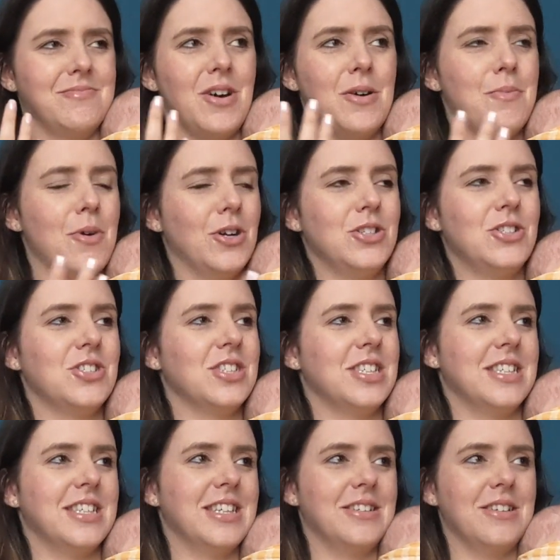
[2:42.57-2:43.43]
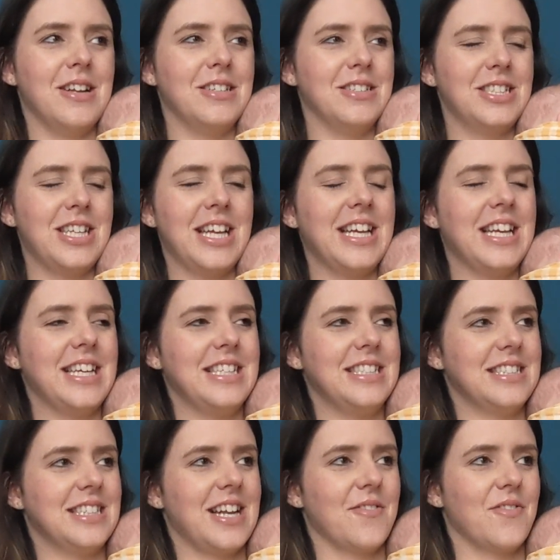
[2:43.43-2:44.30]
emotion and
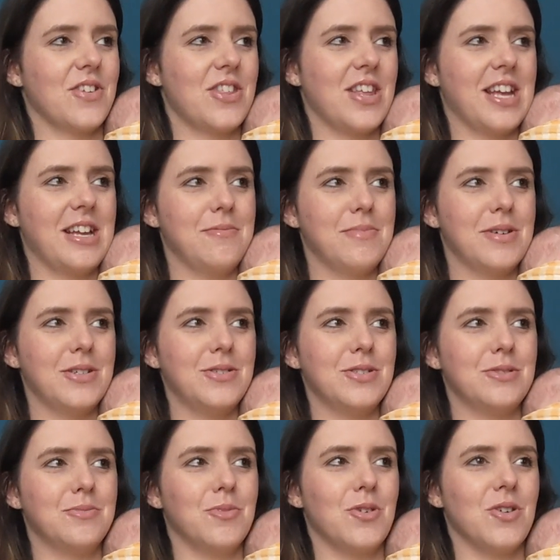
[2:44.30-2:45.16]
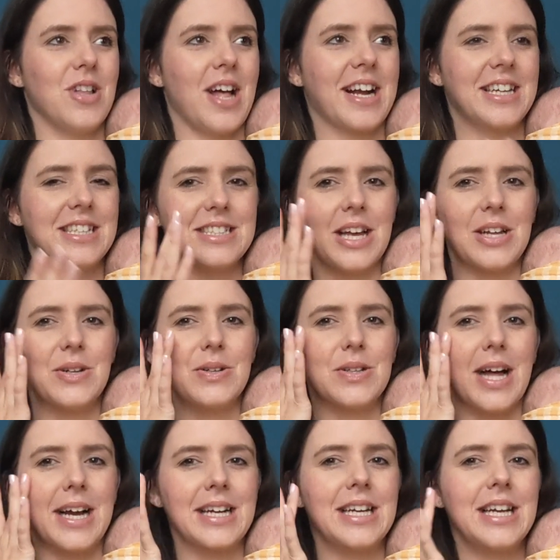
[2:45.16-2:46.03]
tears and everything. But it was more like a
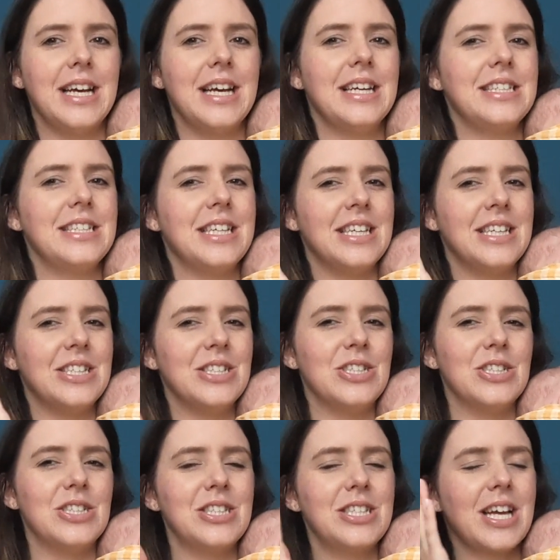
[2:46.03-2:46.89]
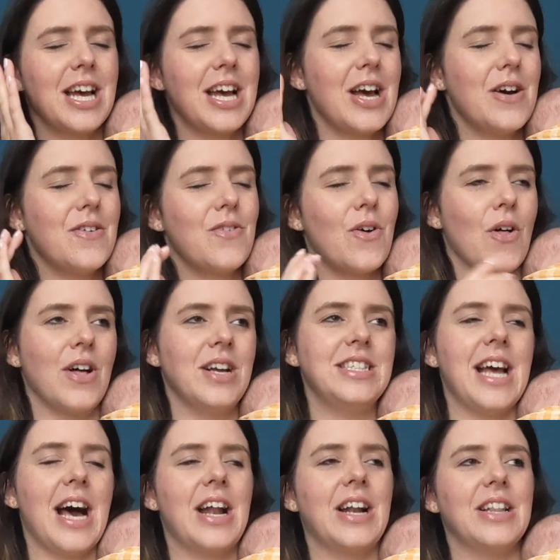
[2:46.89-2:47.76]
subtle, like, tears just falling
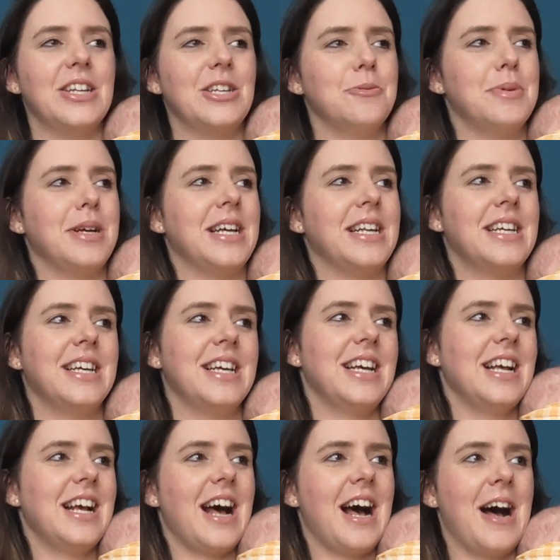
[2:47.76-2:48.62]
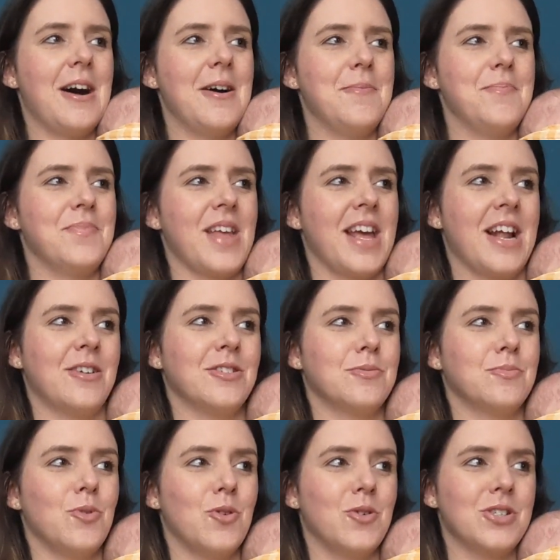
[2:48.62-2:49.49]
down a little bit. And I
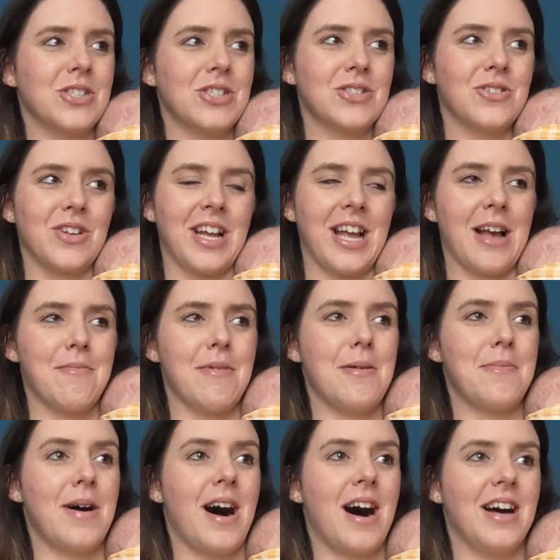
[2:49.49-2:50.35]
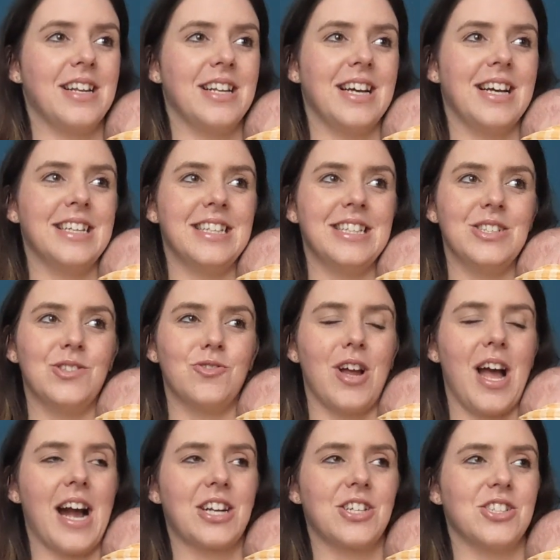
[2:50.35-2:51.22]
was more just looking at my partner and his
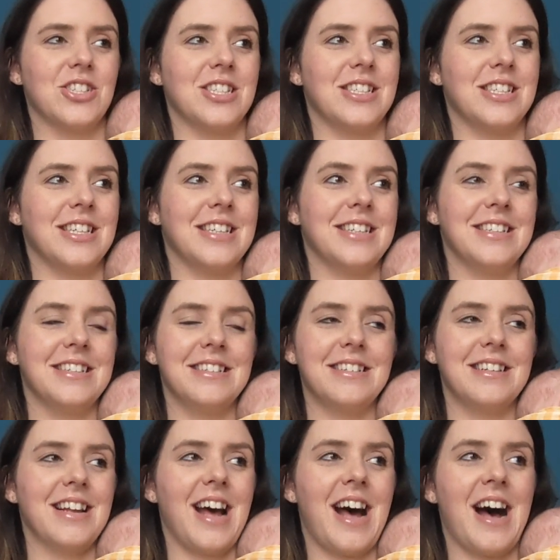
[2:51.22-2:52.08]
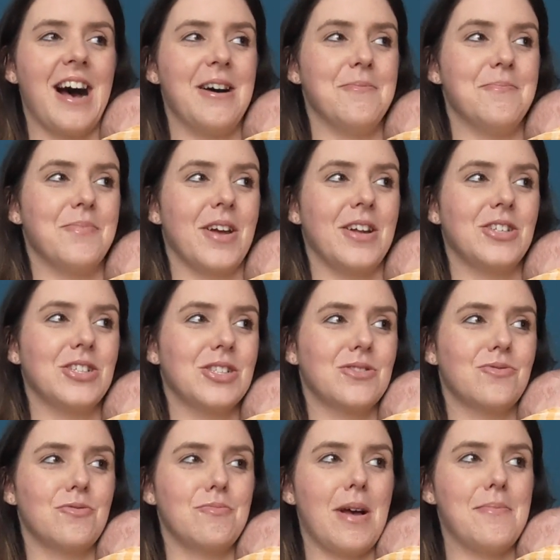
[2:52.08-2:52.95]
reaction. And I
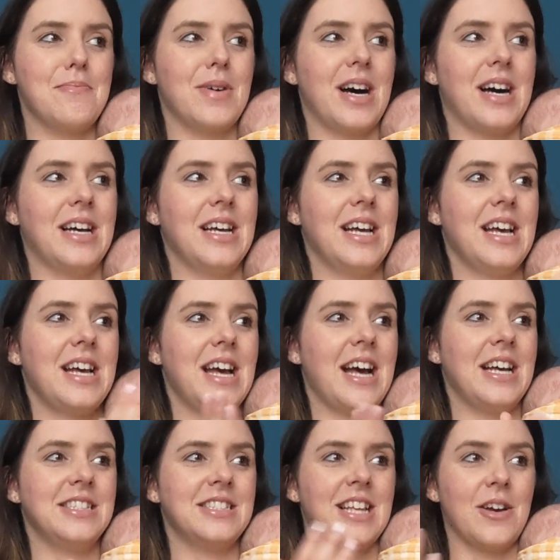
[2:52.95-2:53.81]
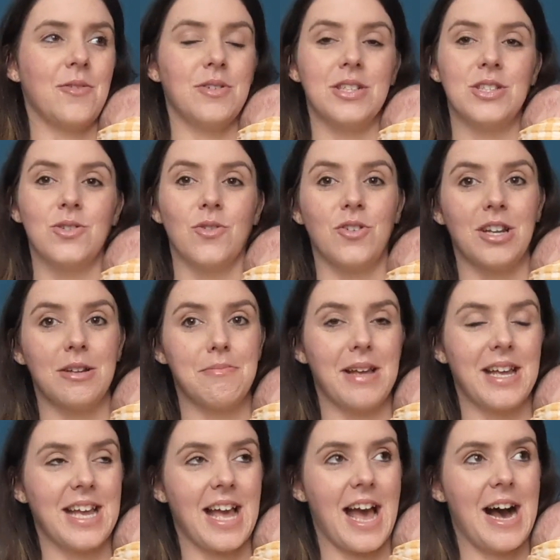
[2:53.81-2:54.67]
just remember as they were sorting
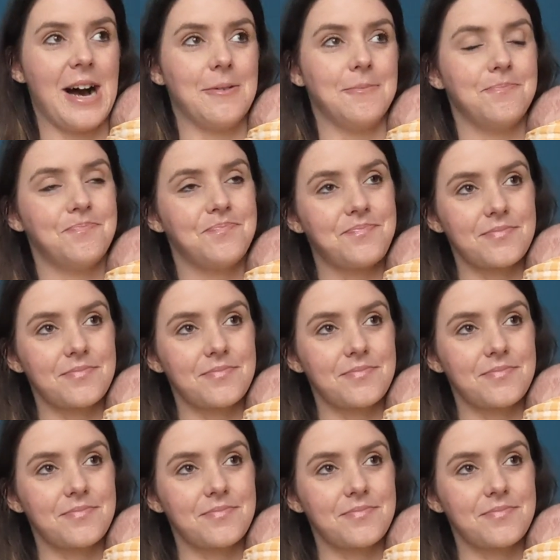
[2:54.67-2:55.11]
me out,